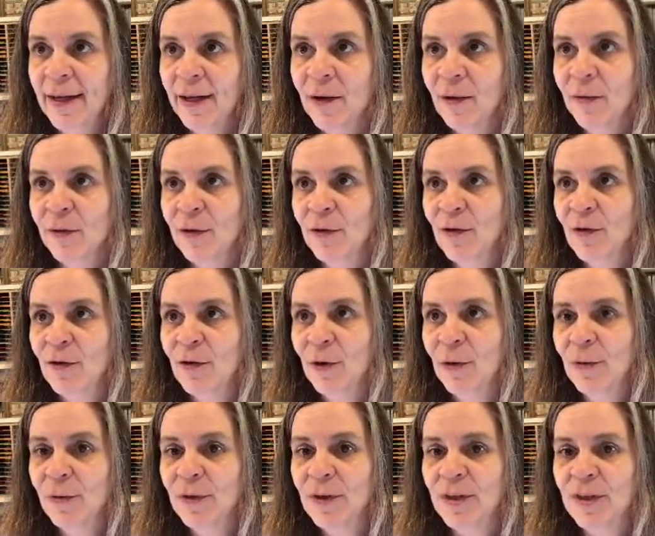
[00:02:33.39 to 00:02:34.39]
Oh, they're
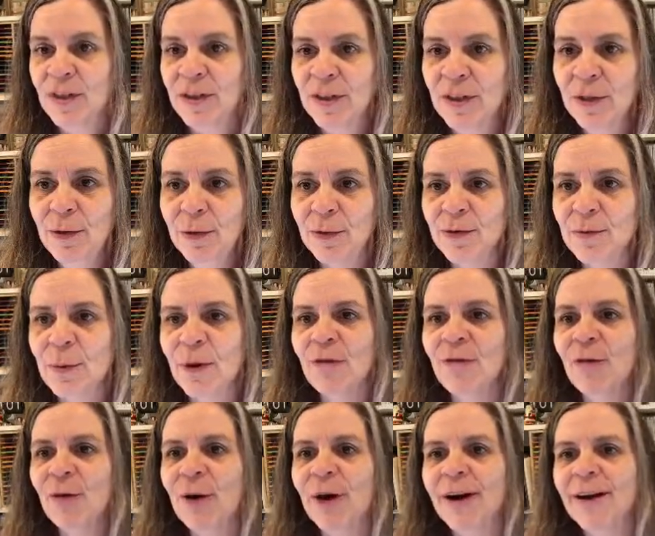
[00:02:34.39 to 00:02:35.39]
so cute
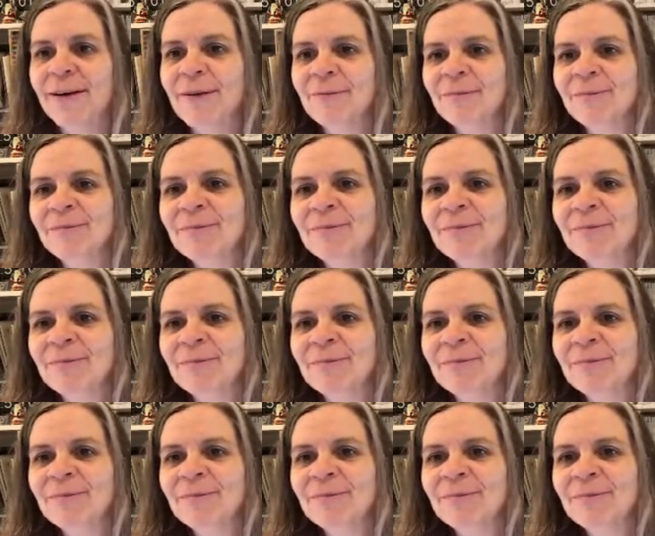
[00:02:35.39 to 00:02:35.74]
before.